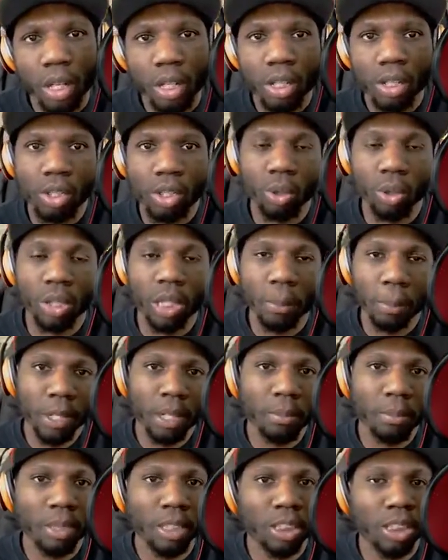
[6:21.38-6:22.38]
So he
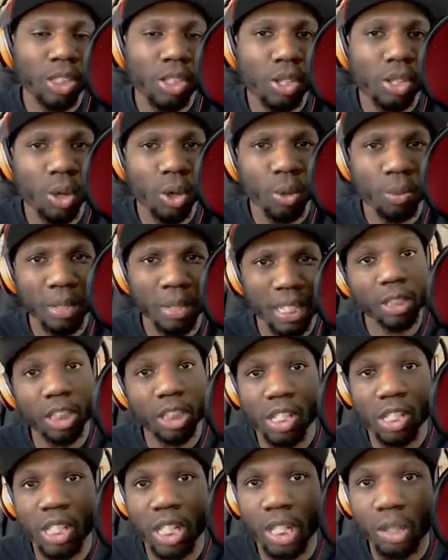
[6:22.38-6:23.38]
pretty much just told
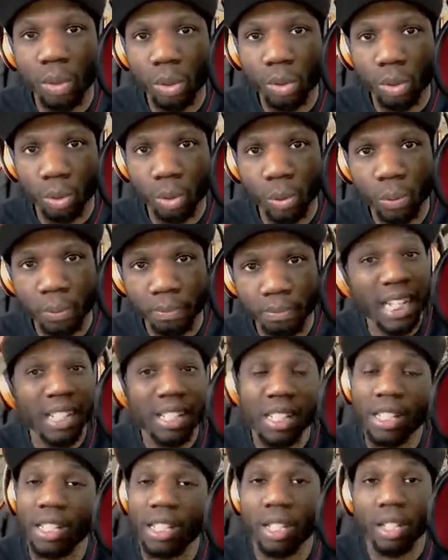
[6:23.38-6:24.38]
me a secret group.
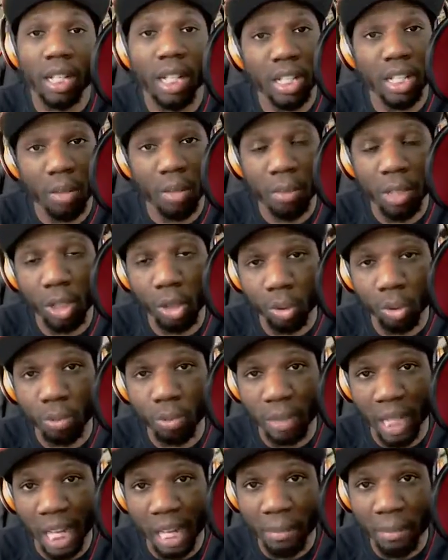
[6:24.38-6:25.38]
He still didn't tell me the
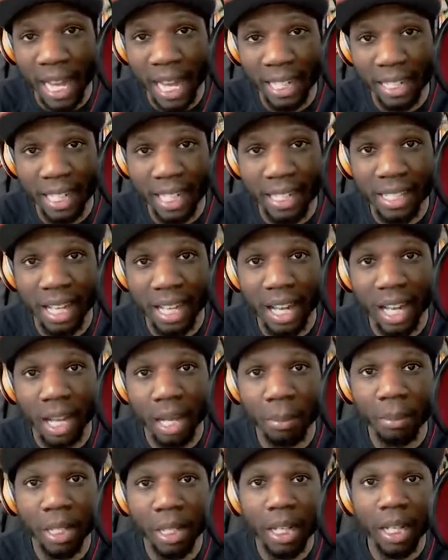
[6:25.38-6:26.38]
group name at that
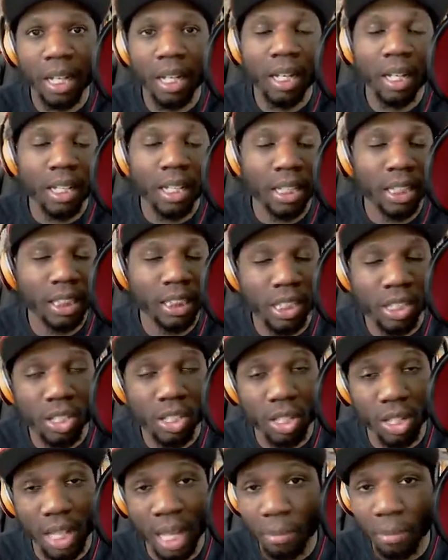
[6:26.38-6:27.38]
time. He
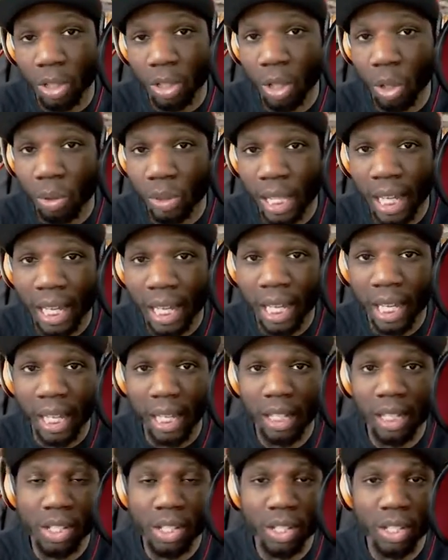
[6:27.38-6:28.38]
just let me know that,
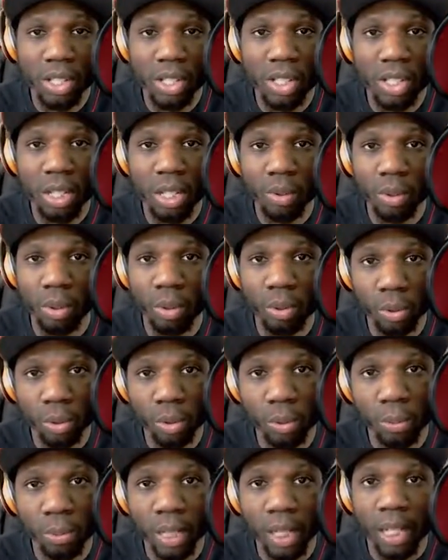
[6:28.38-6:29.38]
hey, this is a secret
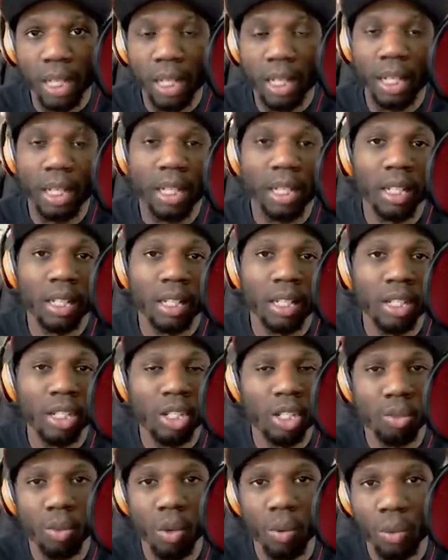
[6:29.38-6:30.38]
group and
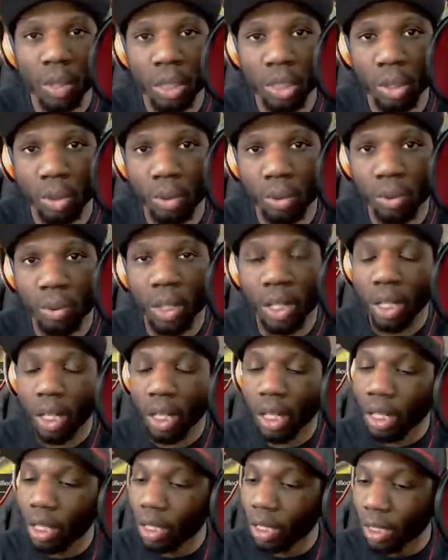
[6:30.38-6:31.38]
this is what we do.
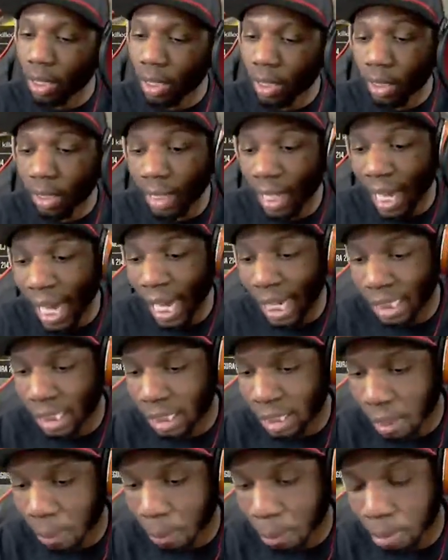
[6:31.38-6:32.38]
They
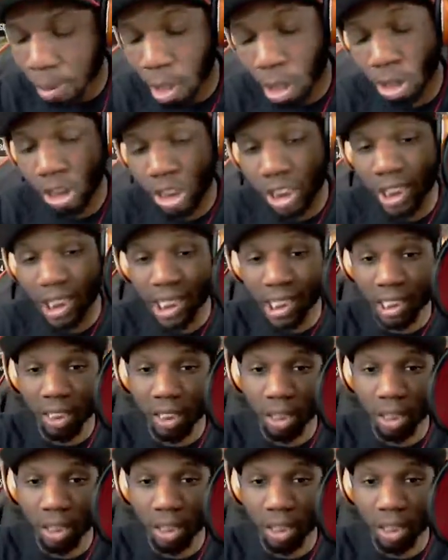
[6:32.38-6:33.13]
actually purchase